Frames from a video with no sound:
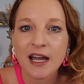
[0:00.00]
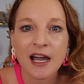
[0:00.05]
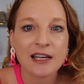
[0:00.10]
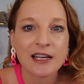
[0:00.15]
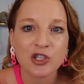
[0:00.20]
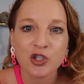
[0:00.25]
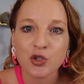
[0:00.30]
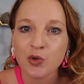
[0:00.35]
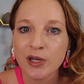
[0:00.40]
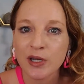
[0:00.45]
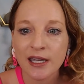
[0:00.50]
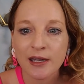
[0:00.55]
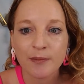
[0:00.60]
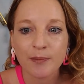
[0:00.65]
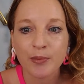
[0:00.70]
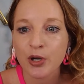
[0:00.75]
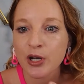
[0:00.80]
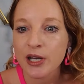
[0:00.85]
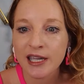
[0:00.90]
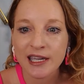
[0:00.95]
not
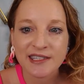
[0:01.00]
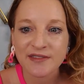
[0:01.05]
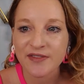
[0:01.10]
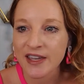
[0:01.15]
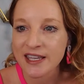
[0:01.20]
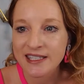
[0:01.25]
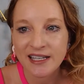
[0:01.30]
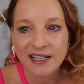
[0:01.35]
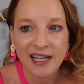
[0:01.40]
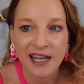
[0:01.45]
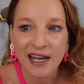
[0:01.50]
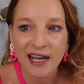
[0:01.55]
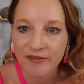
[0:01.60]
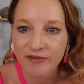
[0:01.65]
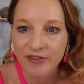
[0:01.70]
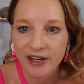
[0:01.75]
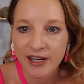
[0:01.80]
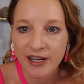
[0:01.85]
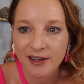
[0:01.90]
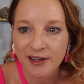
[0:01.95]
putting his face on any
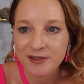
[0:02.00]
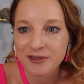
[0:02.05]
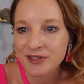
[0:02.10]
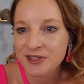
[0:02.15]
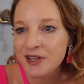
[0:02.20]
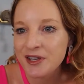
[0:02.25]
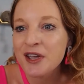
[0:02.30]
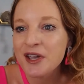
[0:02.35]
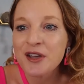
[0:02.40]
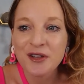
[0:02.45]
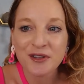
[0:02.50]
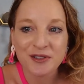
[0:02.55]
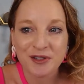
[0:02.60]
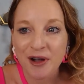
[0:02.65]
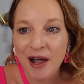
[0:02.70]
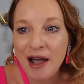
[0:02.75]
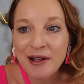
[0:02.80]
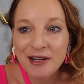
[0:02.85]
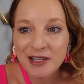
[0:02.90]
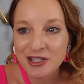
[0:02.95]
videos.
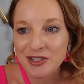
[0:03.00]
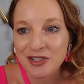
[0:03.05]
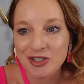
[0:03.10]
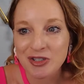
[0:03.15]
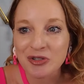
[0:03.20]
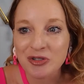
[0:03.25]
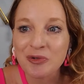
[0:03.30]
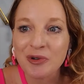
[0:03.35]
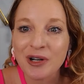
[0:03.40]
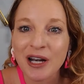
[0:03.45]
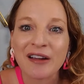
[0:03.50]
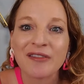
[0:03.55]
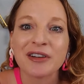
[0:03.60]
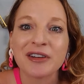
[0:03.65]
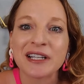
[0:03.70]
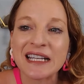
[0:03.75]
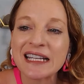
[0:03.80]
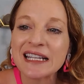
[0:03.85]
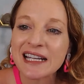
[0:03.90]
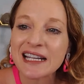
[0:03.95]
So I would just do
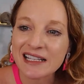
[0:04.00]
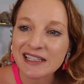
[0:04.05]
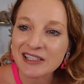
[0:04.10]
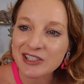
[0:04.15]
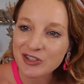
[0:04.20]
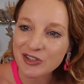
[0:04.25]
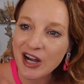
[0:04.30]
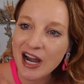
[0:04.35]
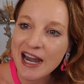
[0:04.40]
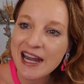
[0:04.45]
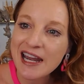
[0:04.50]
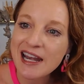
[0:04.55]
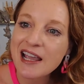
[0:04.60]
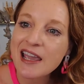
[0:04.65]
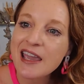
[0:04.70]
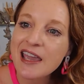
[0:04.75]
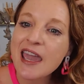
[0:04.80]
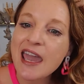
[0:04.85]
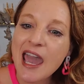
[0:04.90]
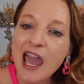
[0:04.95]
whatever he does, right?
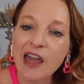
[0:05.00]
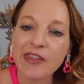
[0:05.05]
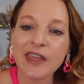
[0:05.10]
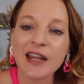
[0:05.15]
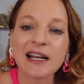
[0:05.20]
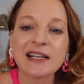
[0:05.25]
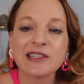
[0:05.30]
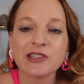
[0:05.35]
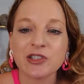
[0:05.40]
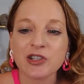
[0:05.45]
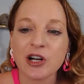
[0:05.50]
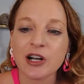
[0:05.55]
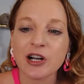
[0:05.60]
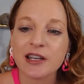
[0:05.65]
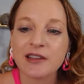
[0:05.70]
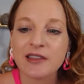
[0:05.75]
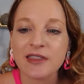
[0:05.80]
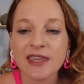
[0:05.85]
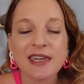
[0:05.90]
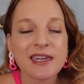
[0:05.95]
And then I
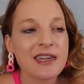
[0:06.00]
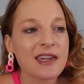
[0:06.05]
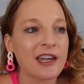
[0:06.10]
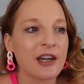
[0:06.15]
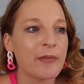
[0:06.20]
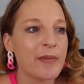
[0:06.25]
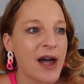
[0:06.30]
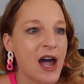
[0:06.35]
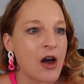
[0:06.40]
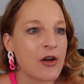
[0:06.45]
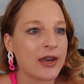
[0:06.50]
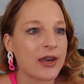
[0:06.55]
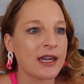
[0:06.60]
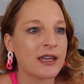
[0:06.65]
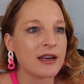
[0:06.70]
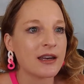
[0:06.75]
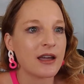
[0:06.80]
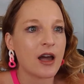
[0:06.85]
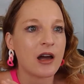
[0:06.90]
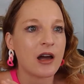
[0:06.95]
started thinking about
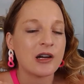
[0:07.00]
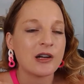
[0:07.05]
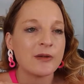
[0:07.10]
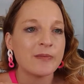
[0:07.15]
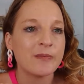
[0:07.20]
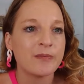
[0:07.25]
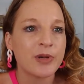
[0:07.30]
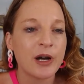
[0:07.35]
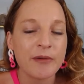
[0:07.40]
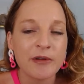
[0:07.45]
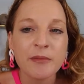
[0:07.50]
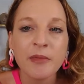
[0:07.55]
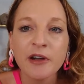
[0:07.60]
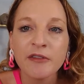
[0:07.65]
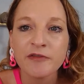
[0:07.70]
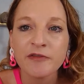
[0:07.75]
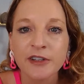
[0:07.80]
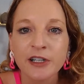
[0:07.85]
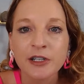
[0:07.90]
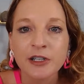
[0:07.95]
it. Probably my
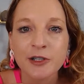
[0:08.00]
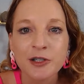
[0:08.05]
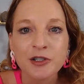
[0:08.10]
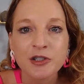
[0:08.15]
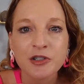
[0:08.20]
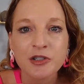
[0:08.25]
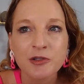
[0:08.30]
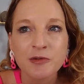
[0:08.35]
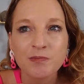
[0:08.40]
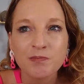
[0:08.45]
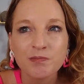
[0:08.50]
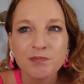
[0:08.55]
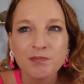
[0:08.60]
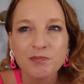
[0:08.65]
first